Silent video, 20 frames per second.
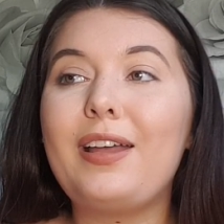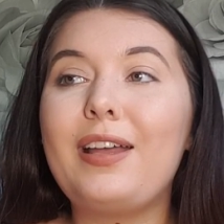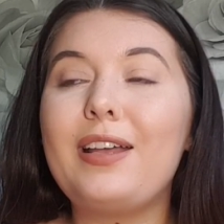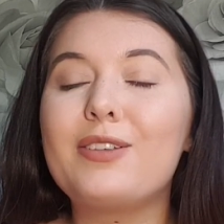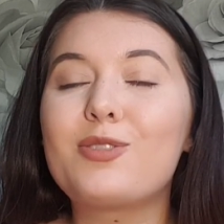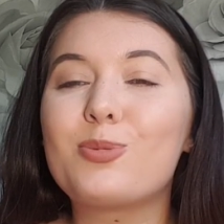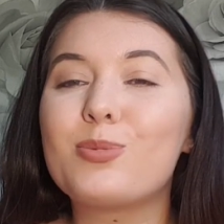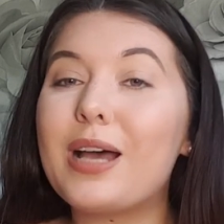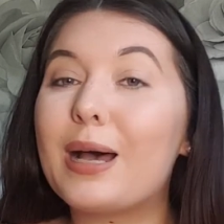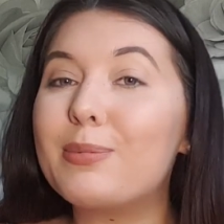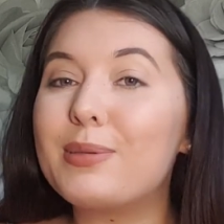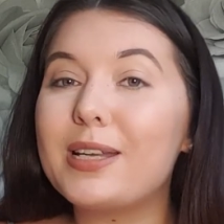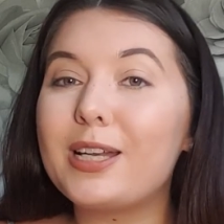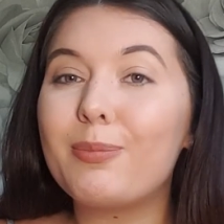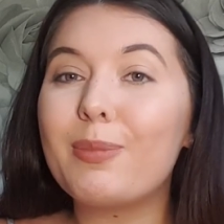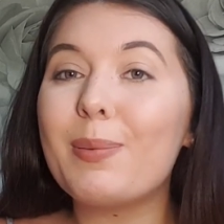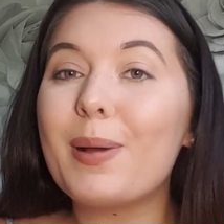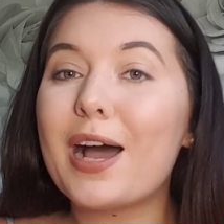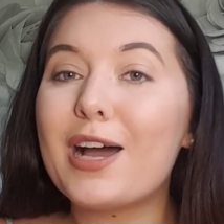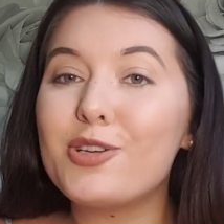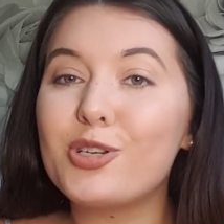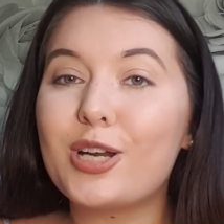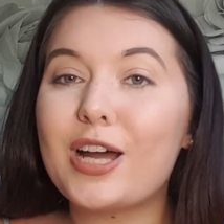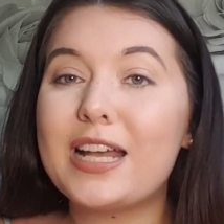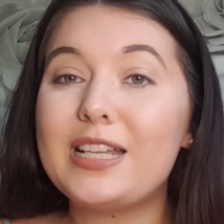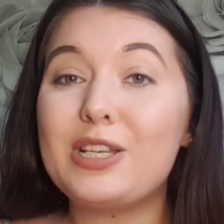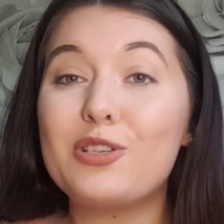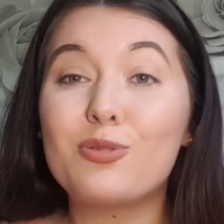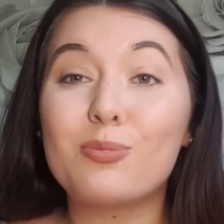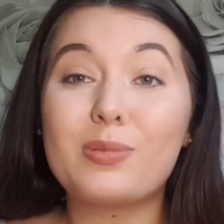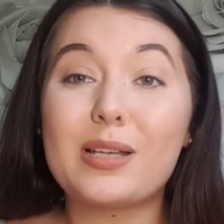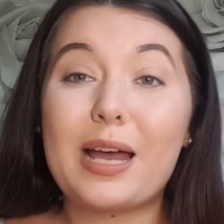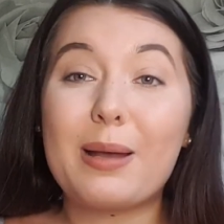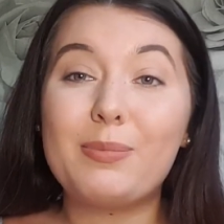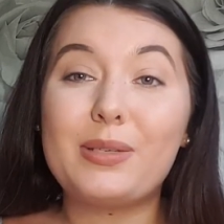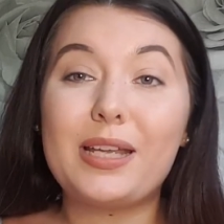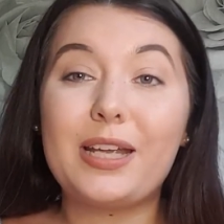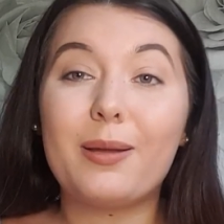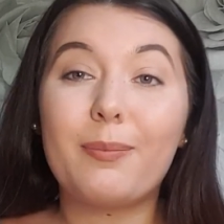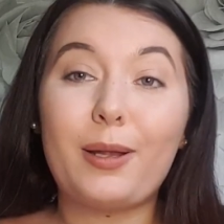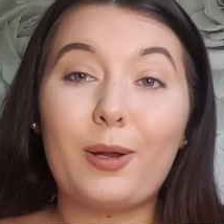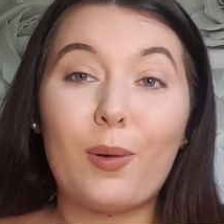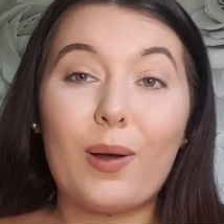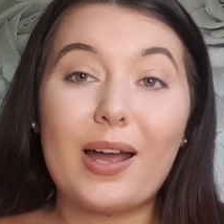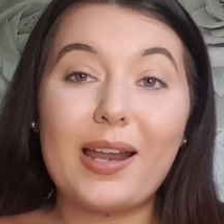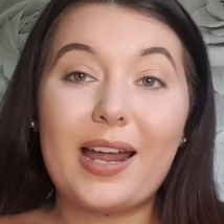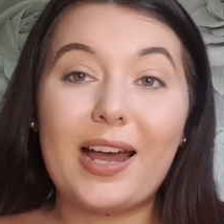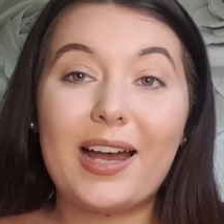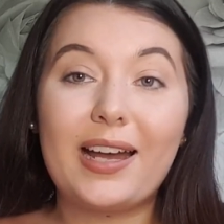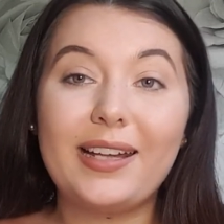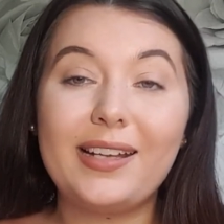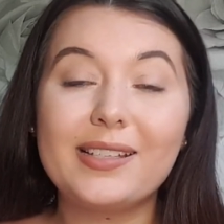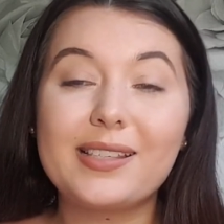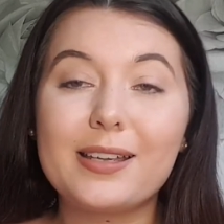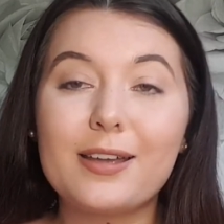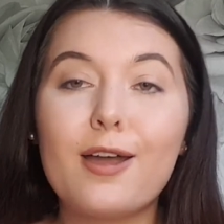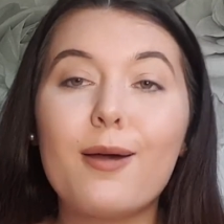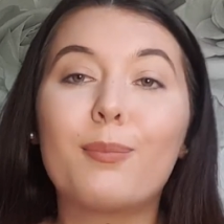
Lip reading: sometimes it can be patronising, sometimes it can be quite nice.